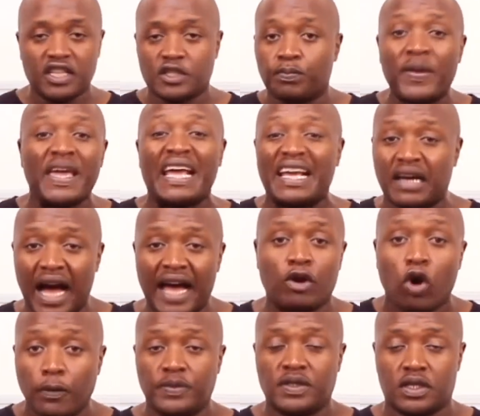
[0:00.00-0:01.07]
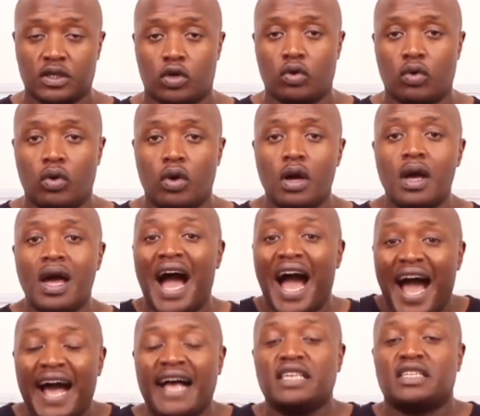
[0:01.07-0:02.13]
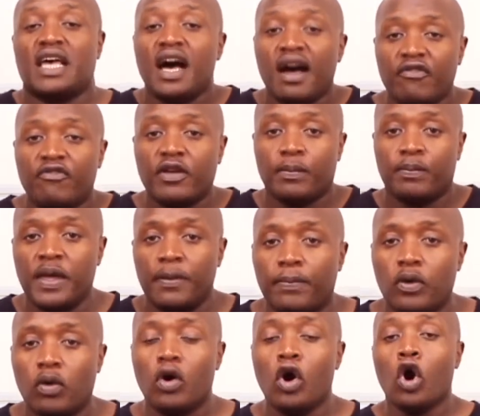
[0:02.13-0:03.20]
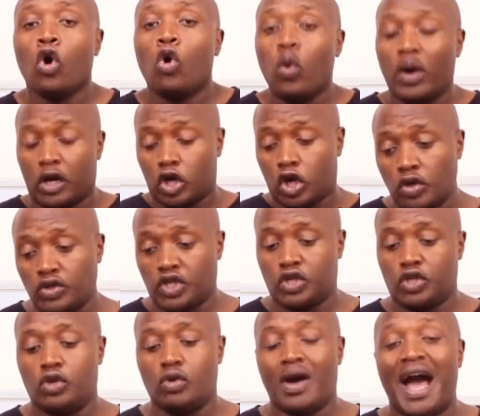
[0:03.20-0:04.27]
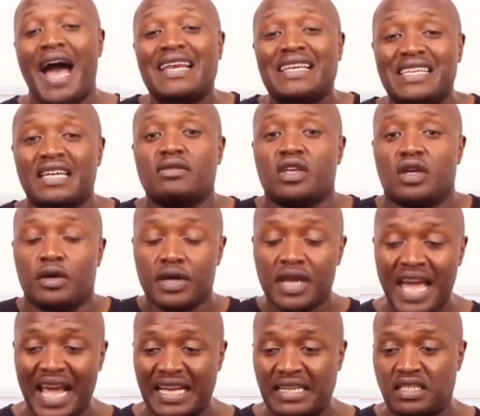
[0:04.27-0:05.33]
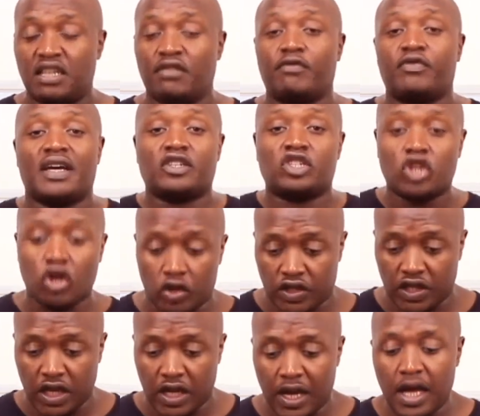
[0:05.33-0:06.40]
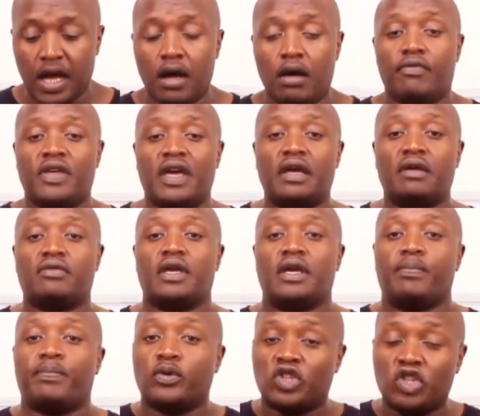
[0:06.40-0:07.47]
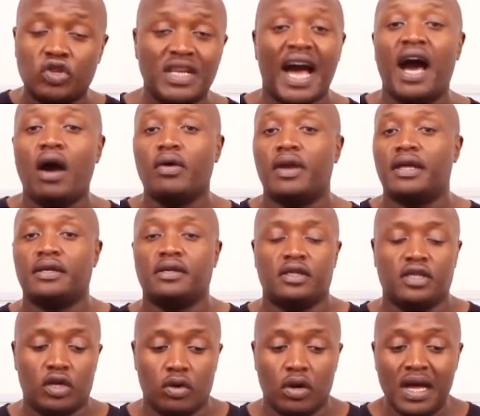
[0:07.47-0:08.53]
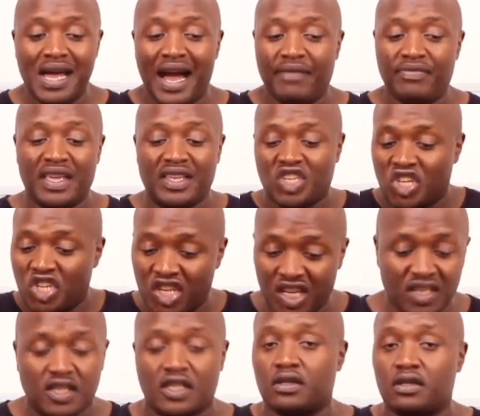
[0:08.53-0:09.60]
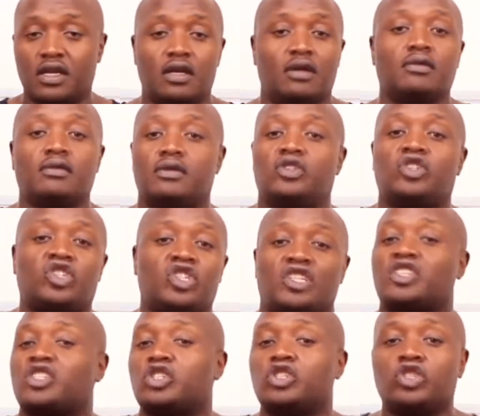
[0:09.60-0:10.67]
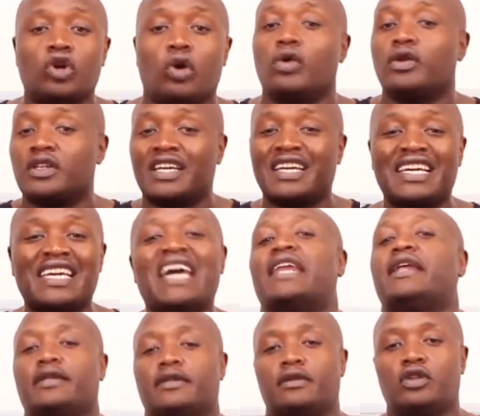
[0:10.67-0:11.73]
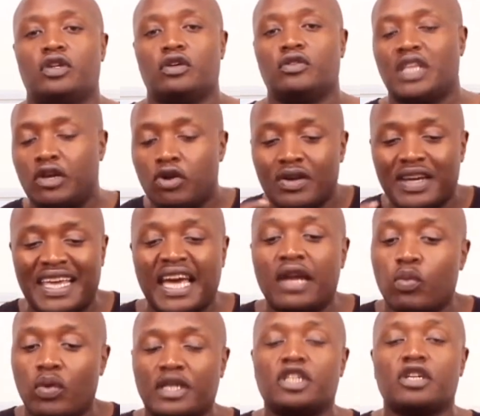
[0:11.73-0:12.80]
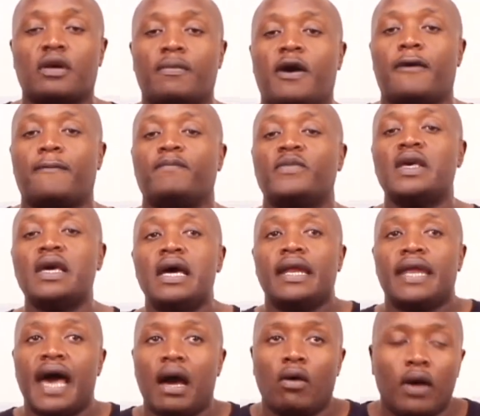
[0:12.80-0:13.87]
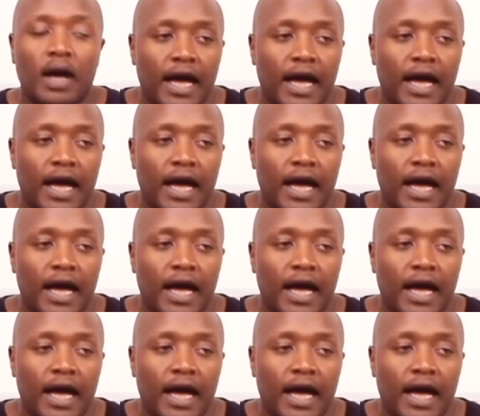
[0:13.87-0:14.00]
big an obstacle as having people who are close to you and yet they're negative, they're toxic, they put you down, and you know, and they just, you know, just don't get it. You know, they don't get what you're about. Now,